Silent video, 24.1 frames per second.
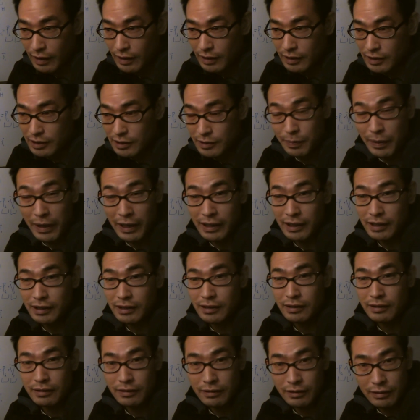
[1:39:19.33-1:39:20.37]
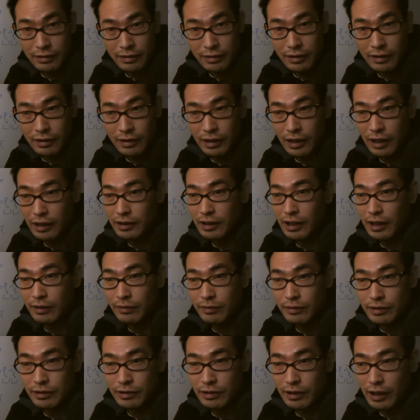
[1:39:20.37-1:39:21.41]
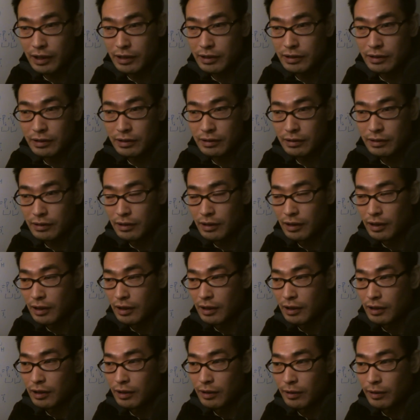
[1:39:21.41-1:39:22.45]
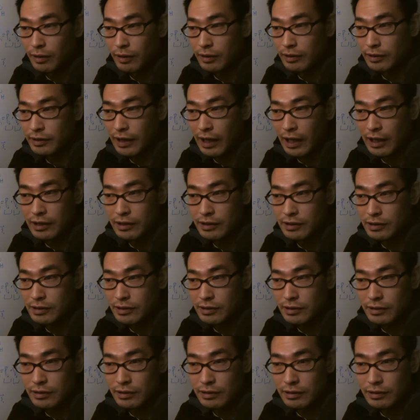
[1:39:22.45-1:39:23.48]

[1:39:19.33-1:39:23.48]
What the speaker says: Hispanic, yeah, they have great dance,